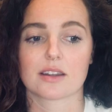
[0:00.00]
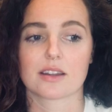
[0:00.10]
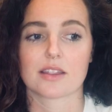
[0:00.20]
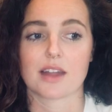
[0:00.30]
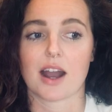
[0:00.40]

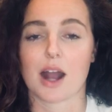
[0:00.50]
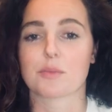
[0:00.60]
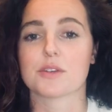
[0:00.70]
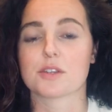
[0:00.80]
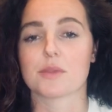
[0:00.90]
that
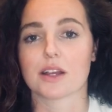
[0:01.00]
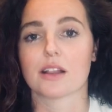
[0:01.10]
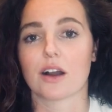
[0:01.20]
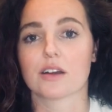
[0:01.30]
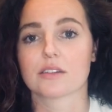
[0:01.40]
happened to me a
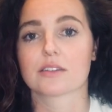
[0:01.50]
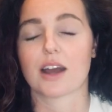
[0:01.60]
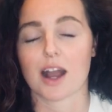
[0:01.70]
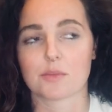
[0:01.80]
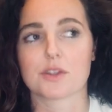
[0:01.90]
lot. That
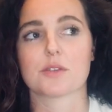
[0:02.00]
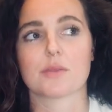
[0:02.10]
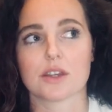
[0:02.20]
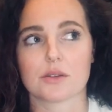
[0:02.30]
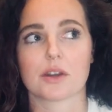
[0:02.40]
happened to
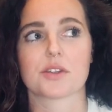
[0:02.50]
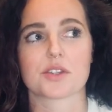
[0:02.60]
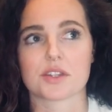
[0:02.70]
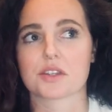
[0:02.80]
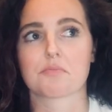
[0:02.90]
me when I was
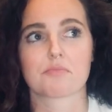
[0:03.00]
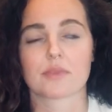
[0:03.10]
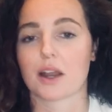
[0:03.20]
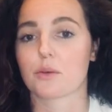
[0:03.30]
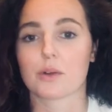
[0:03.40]
just
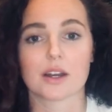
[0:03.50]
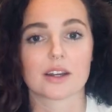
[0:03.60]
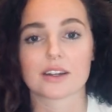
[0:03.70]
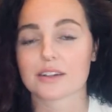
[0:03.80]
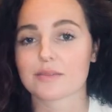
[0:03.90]
at
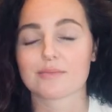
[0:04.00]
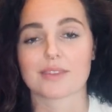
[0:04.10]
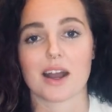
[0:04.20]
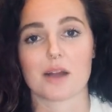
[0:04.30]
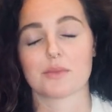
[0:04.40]
work.
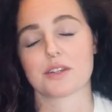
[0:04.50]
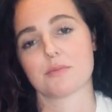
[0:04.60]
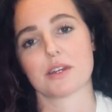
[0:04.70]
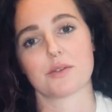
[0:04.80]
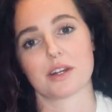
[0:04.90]
That happened to
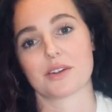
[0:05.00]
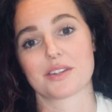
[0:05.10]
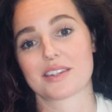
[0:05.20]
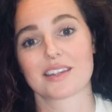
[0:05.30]
me when I was